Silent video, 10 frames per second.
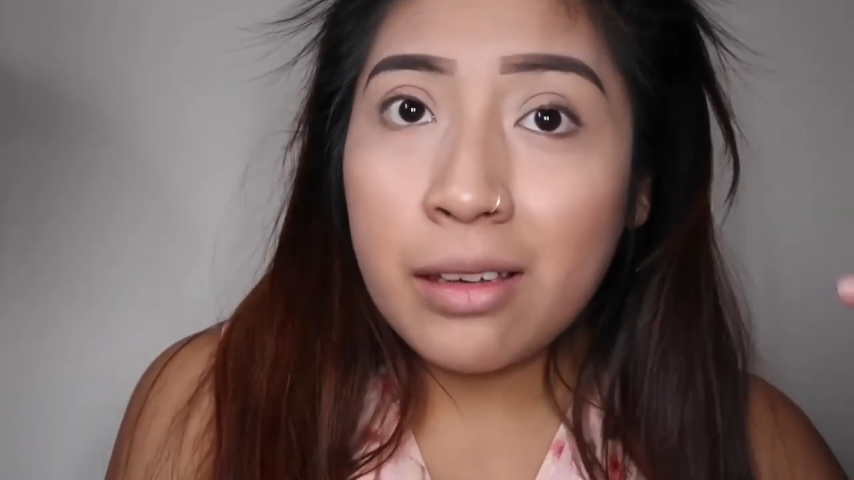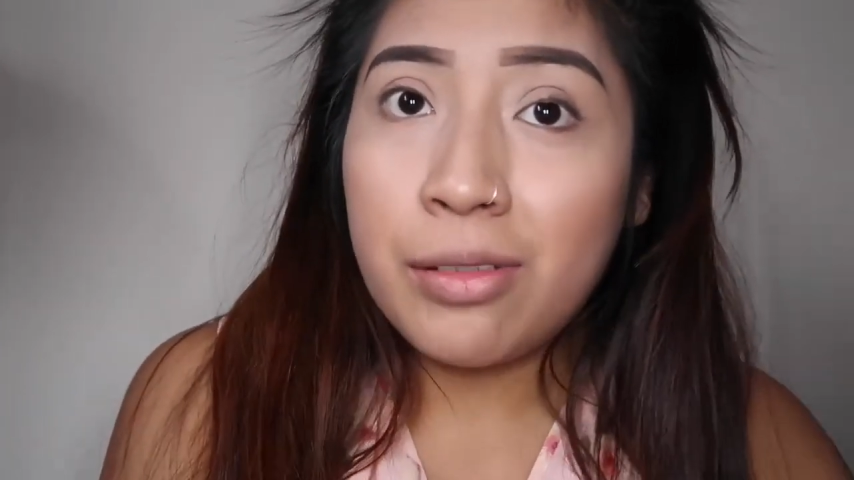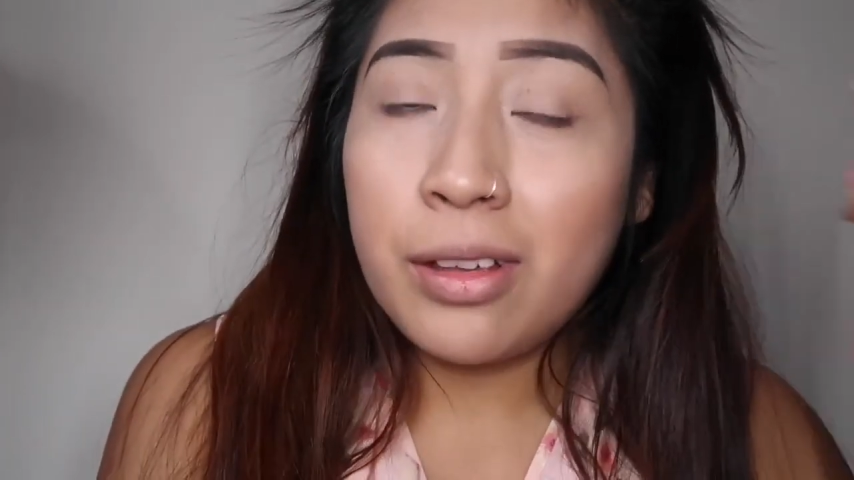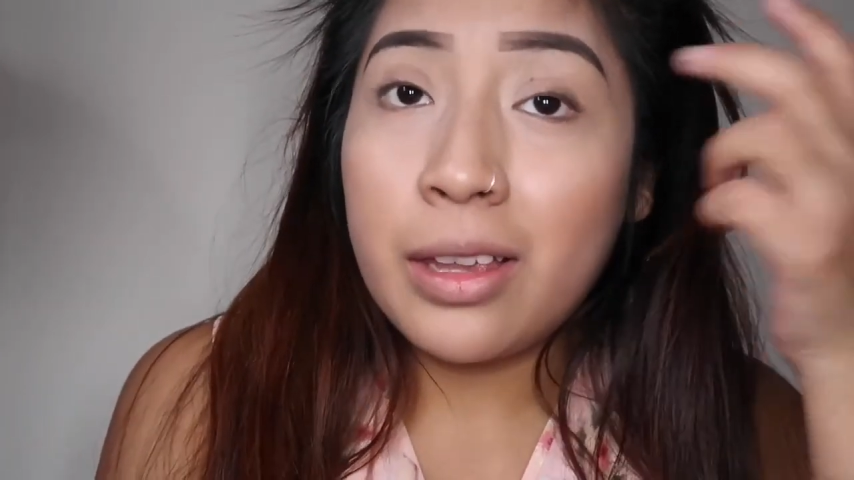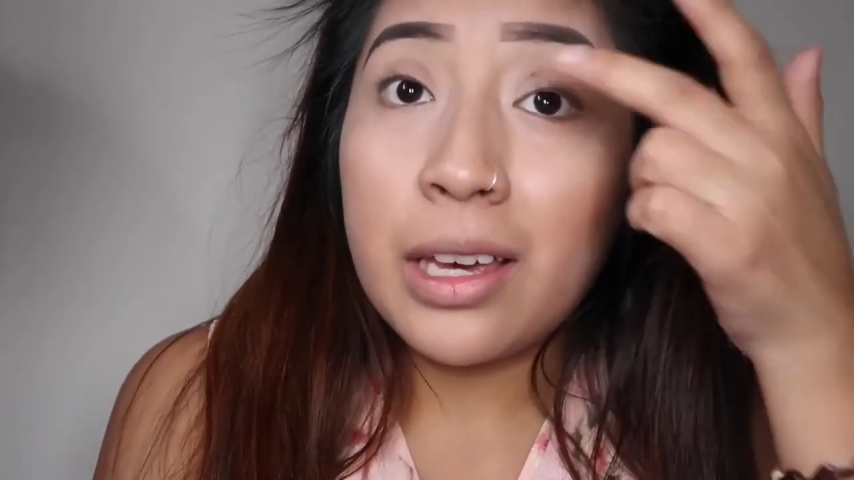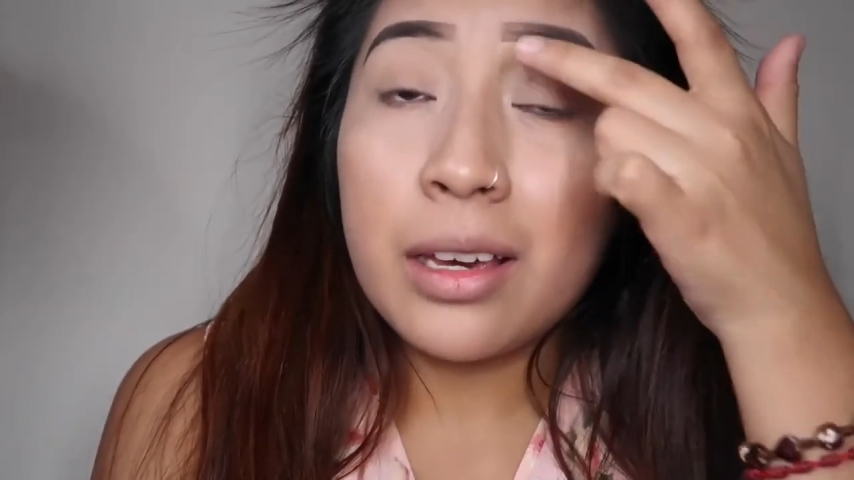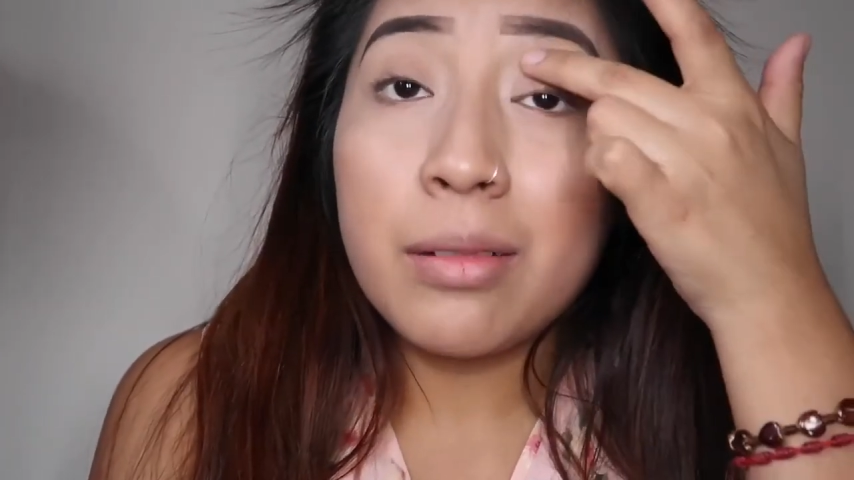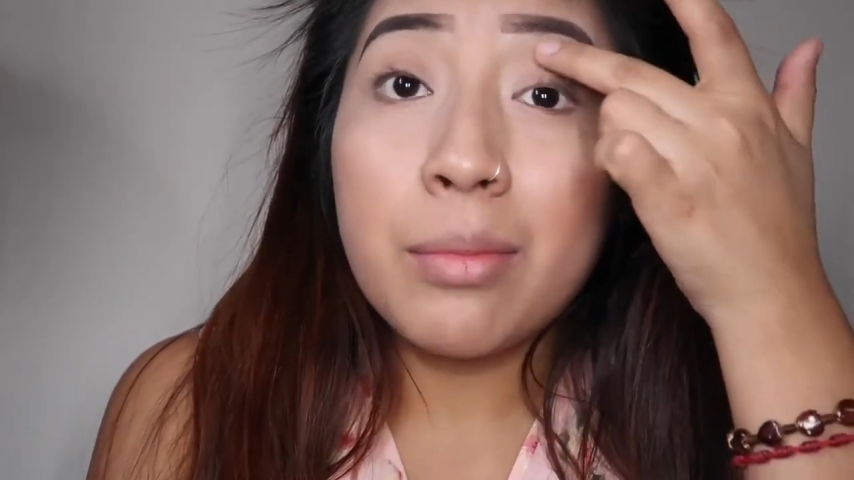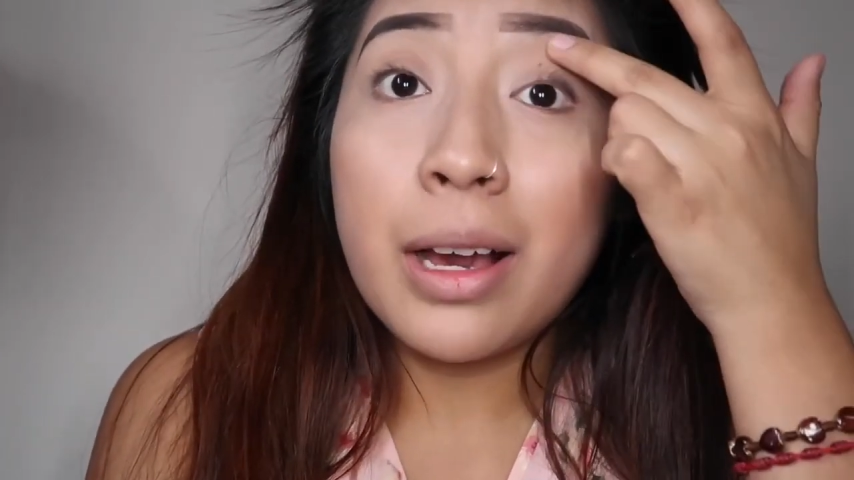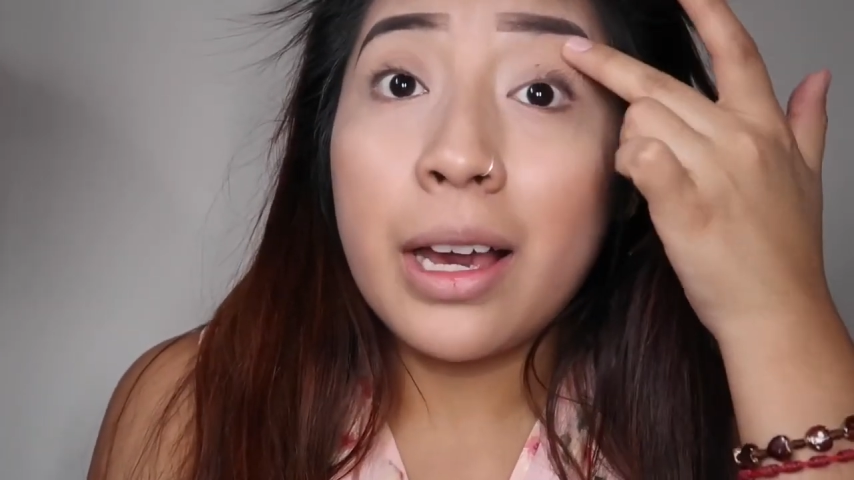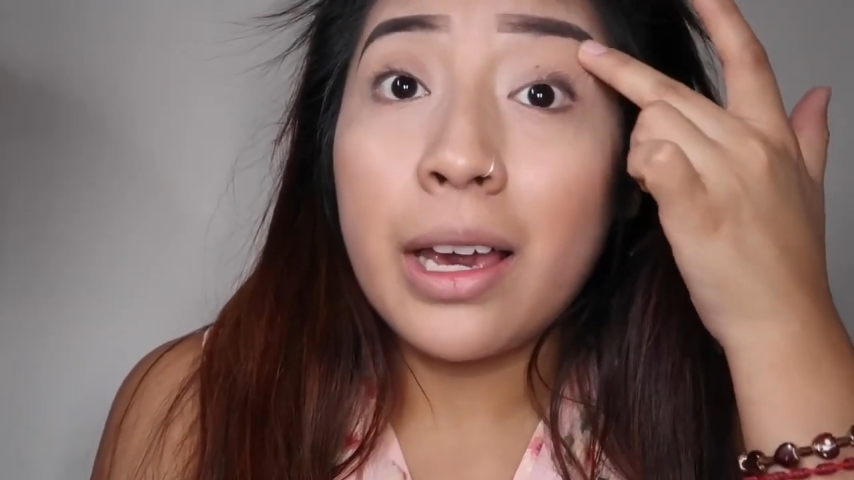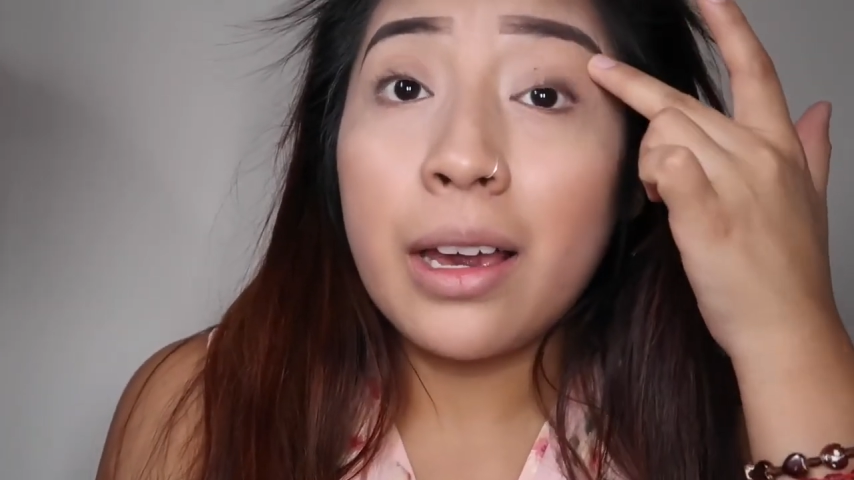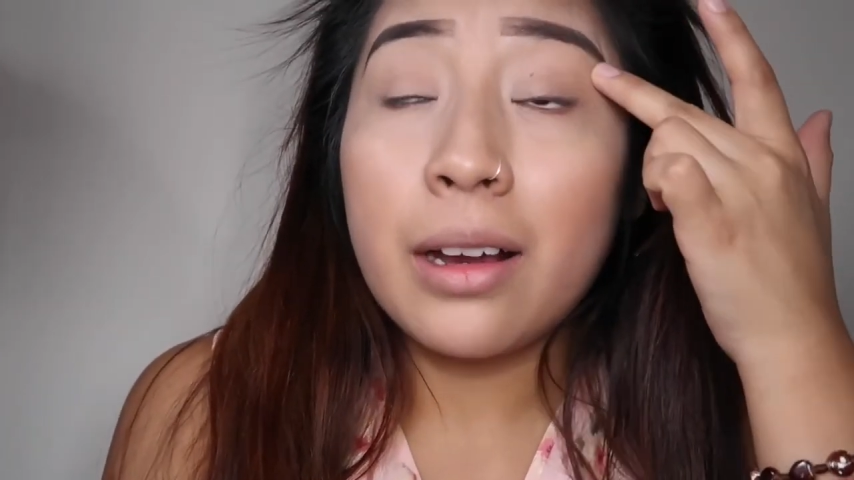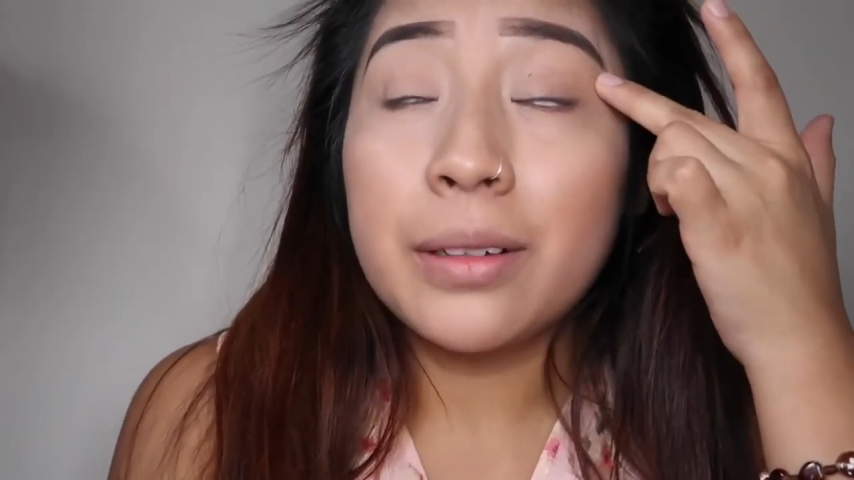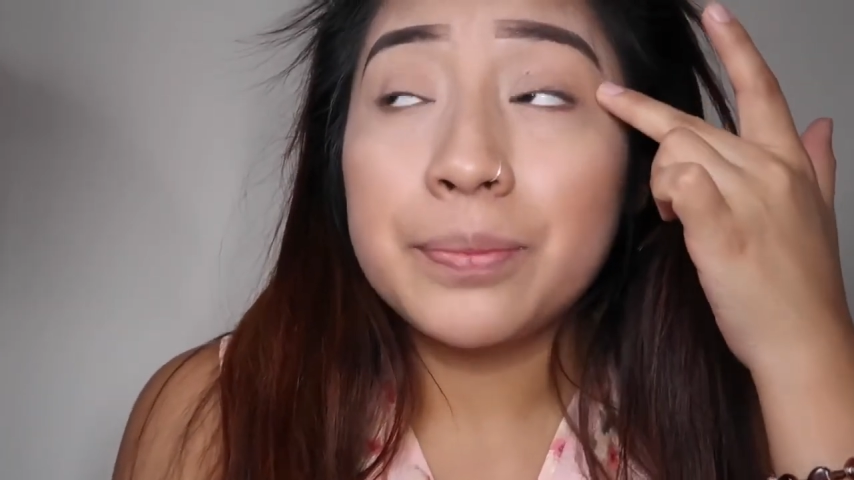I feel like my